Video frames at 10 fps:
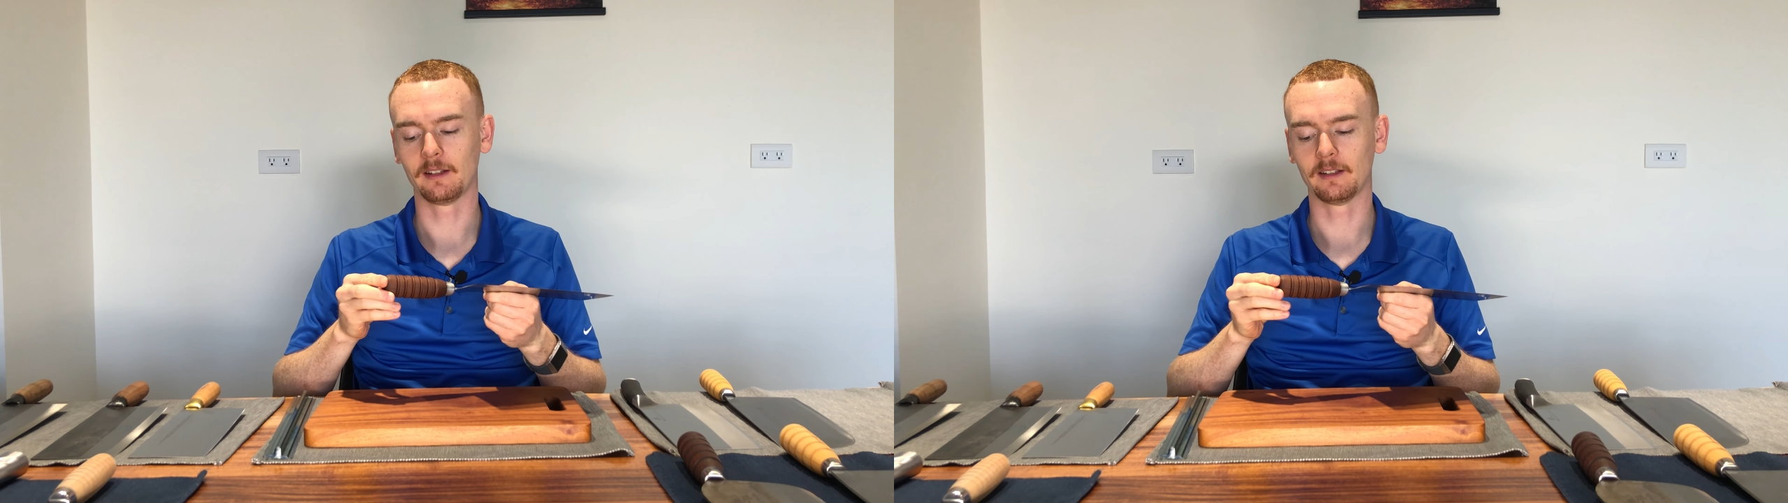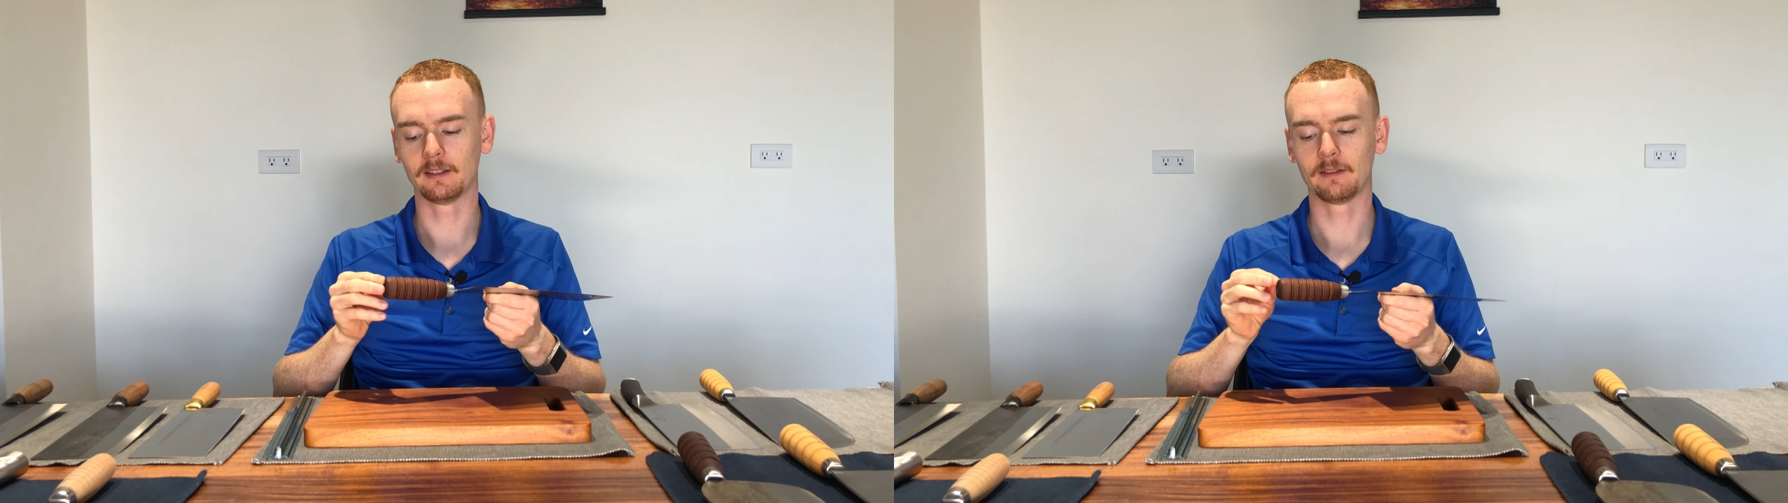
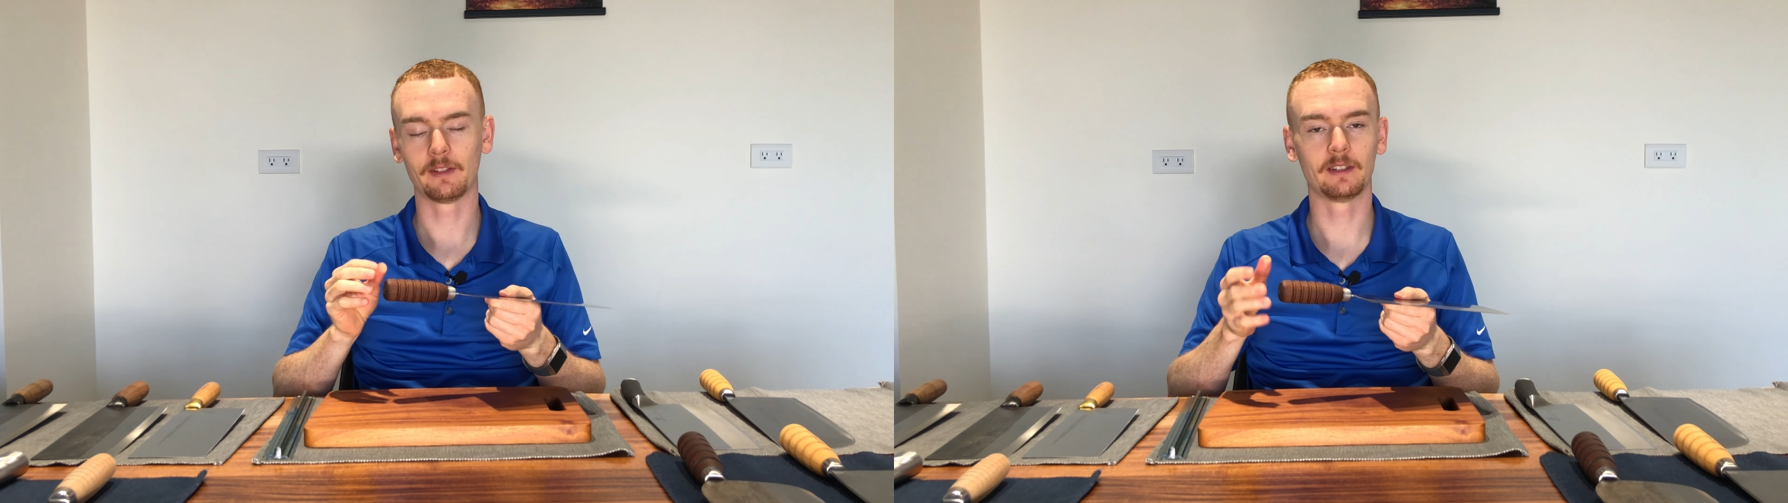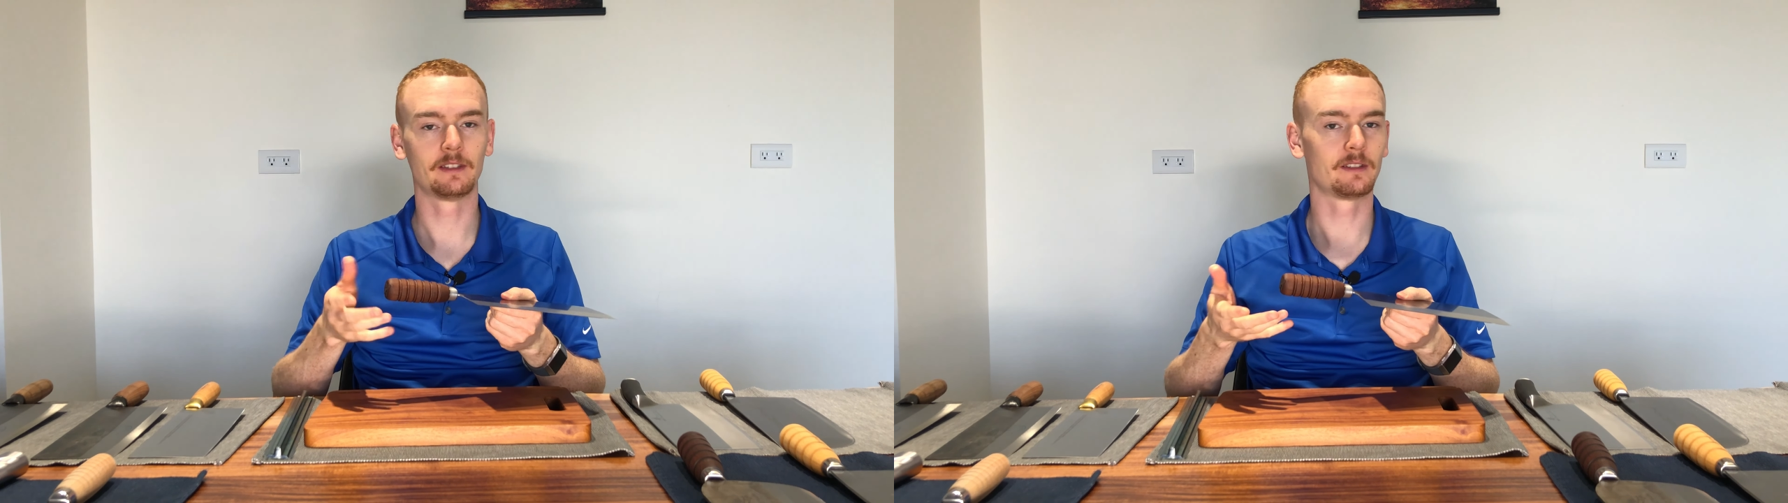because if
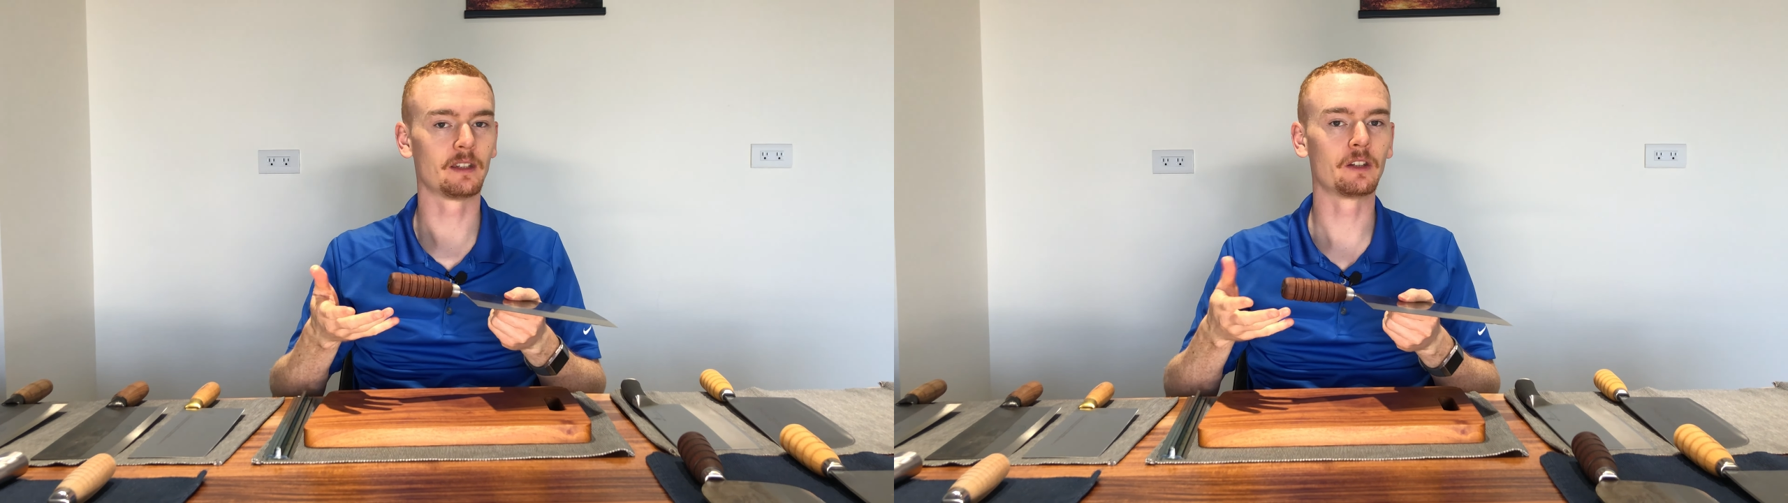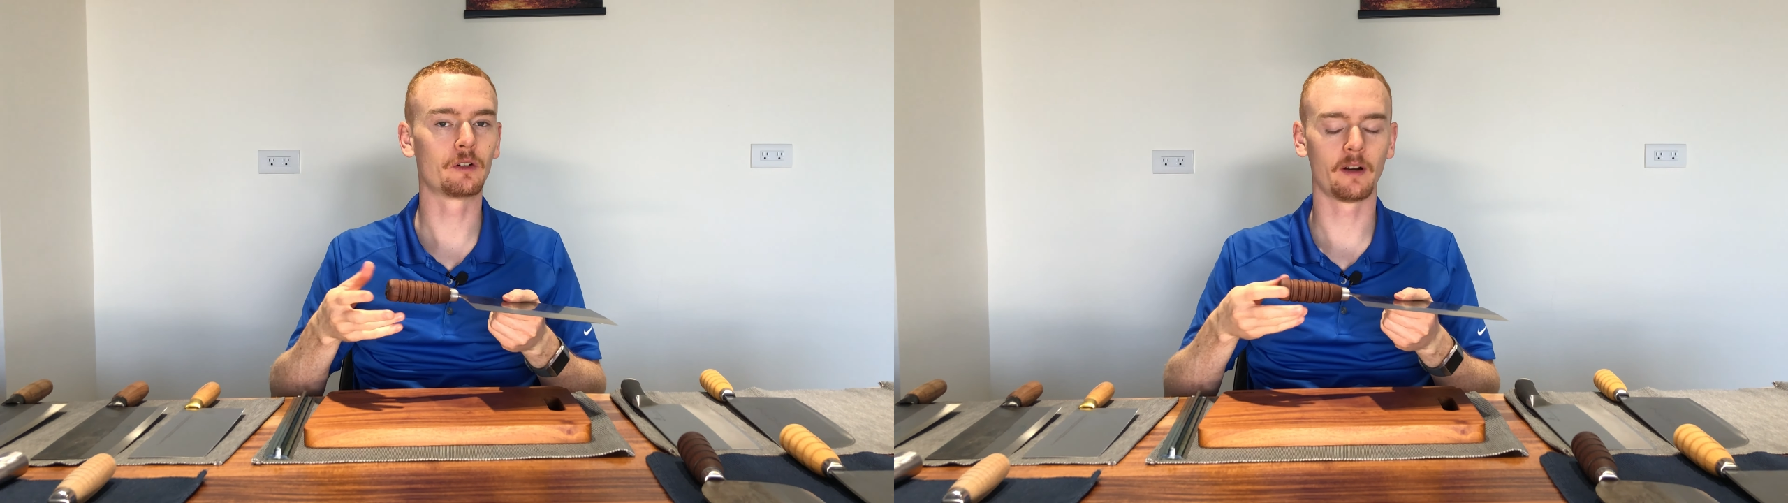it's
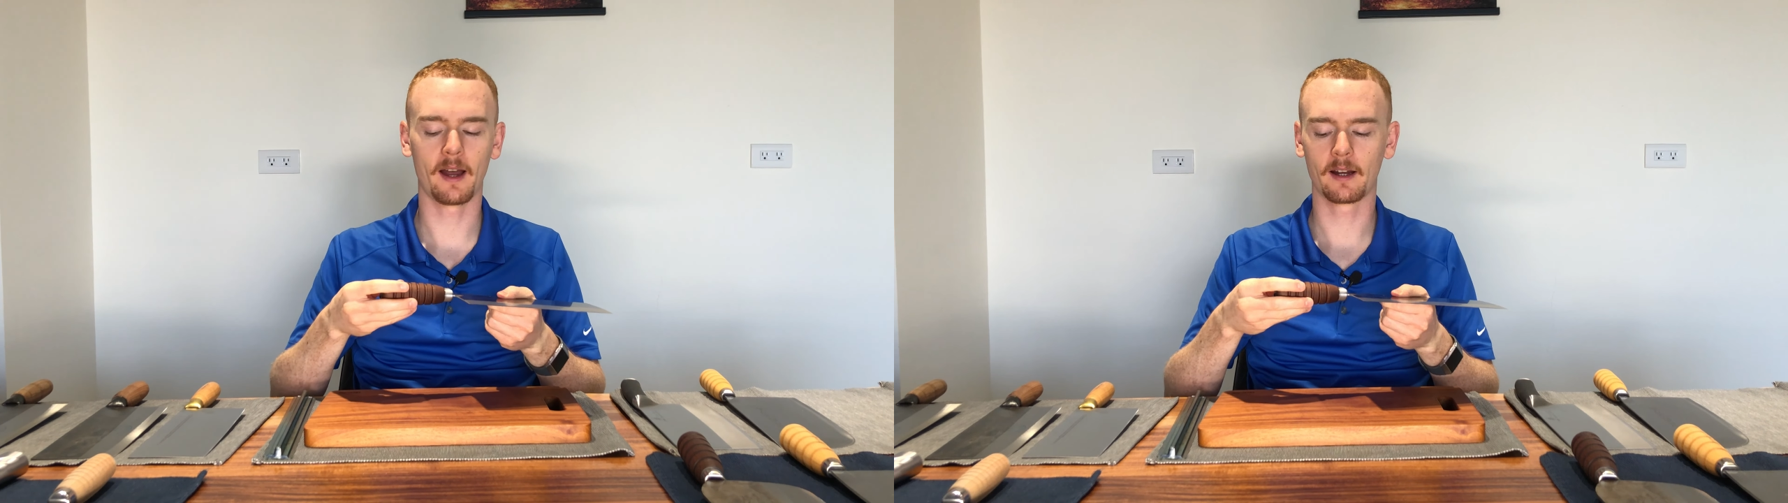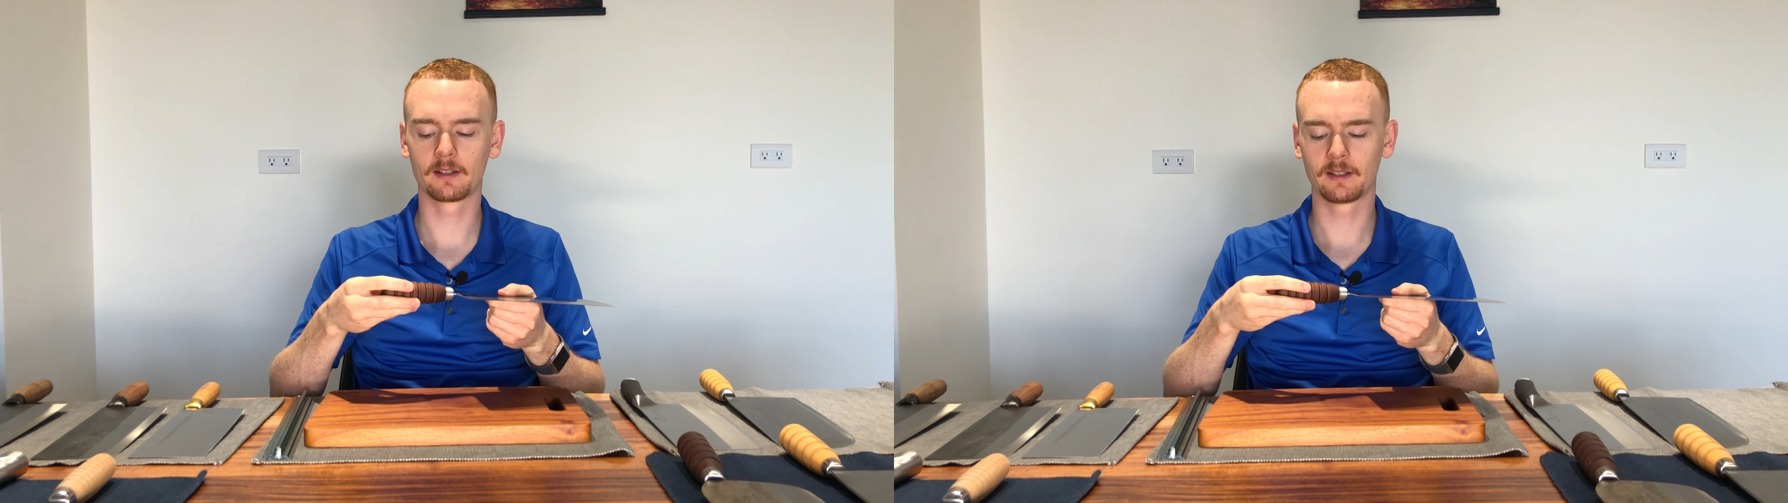
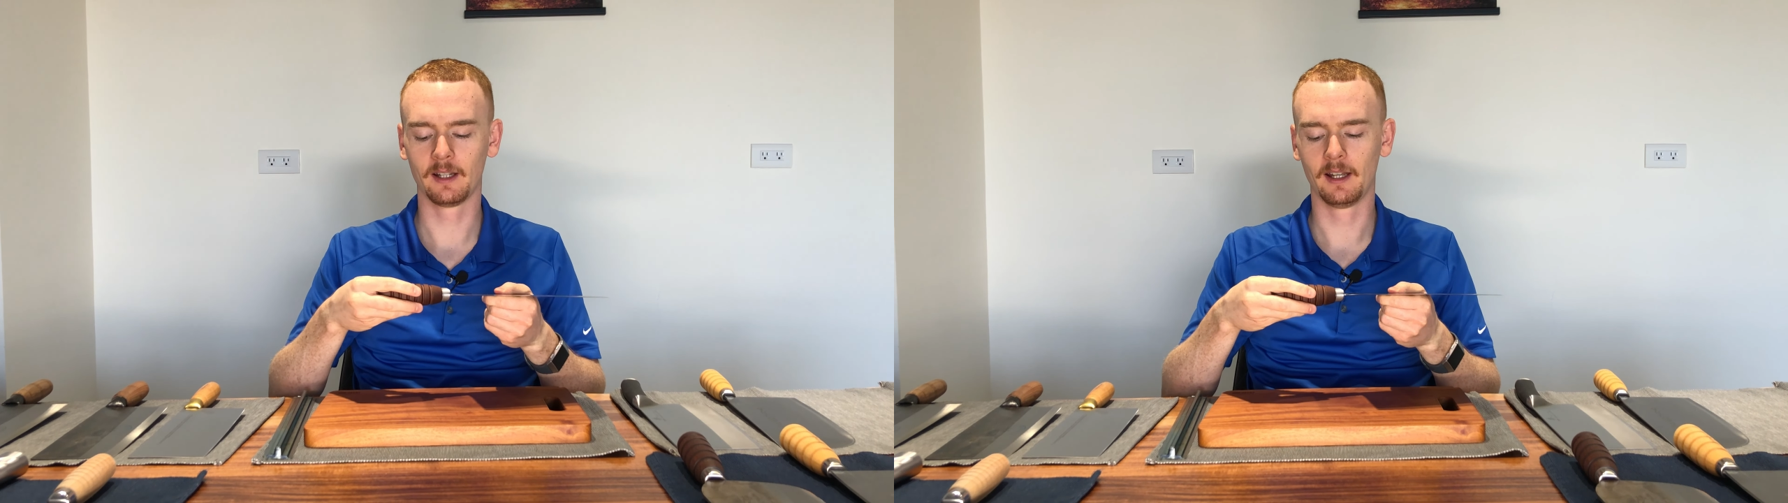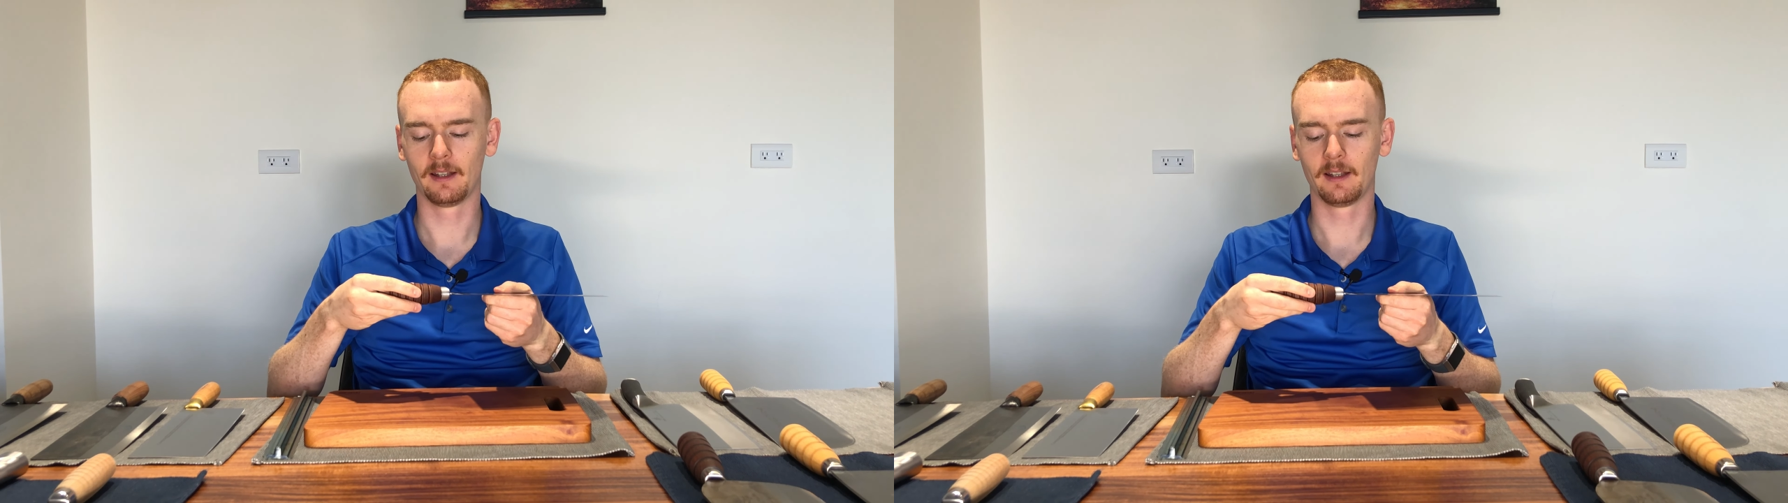cracked,